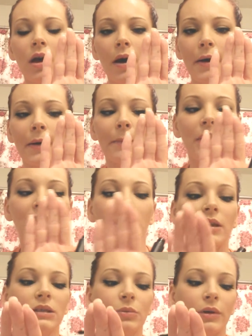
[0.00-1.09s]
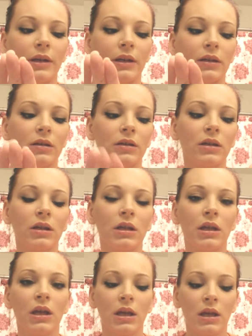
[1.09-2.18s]
and this one
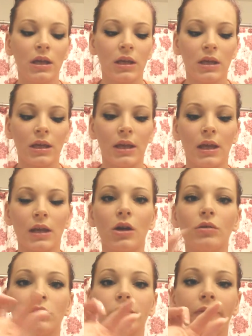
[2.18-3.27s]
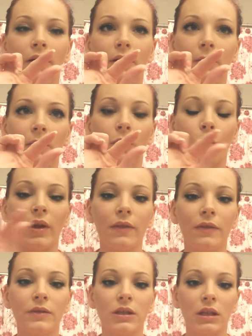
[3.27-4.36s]
goes from
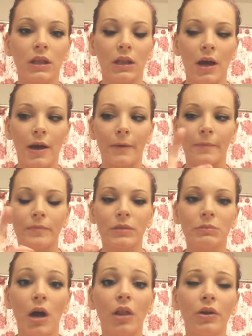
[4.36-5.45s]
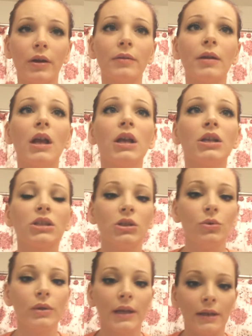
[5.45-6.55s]
width to the smaller, so
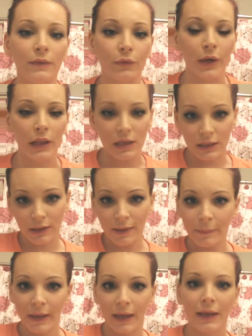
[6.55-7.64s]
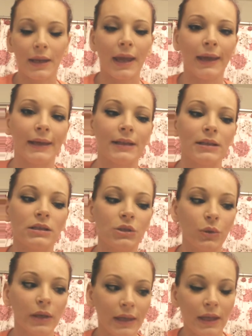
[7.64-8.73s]
you can avoid less clumping, and
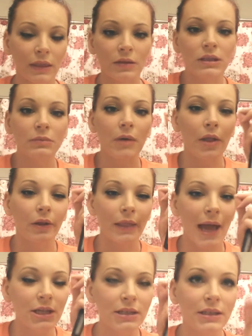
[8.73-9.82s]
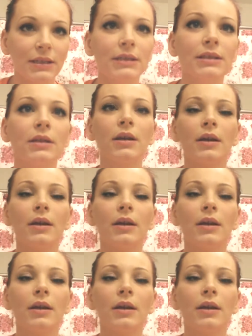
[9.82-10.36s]
so you can get the smaller lashes.